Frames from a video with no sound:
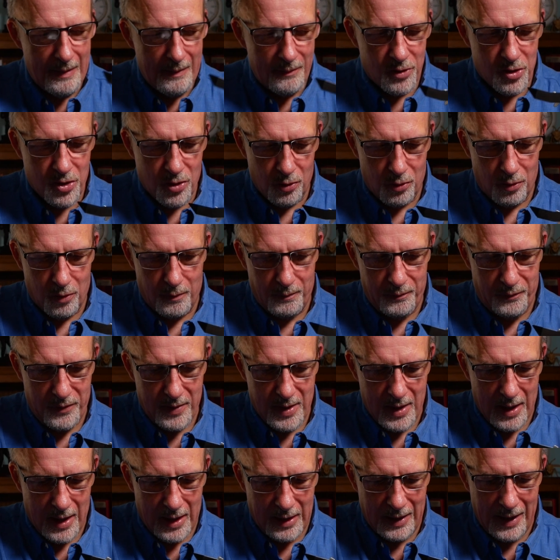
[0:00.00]
So
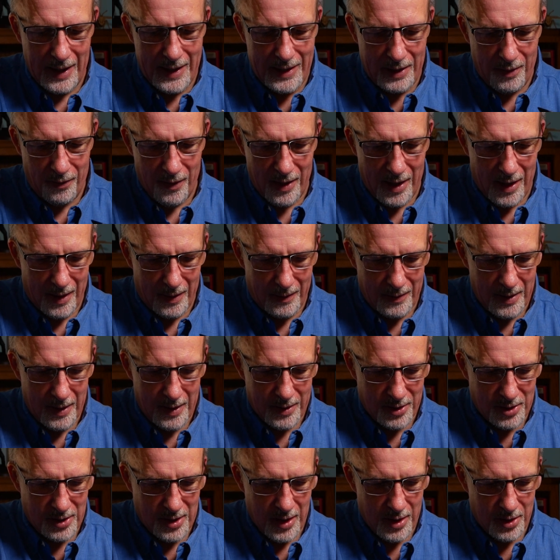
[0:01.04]
I like that.
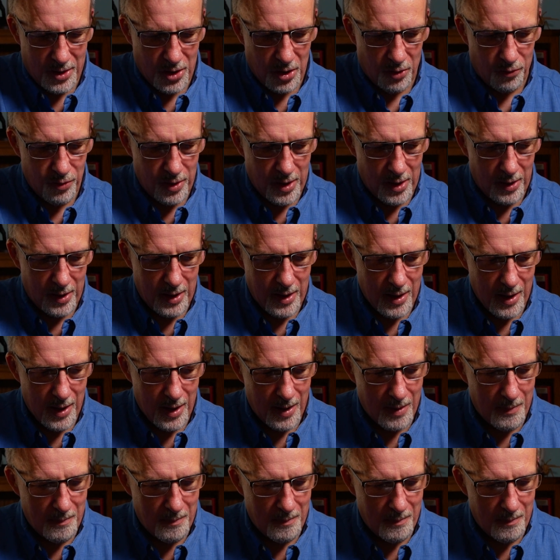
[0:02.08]
It's a really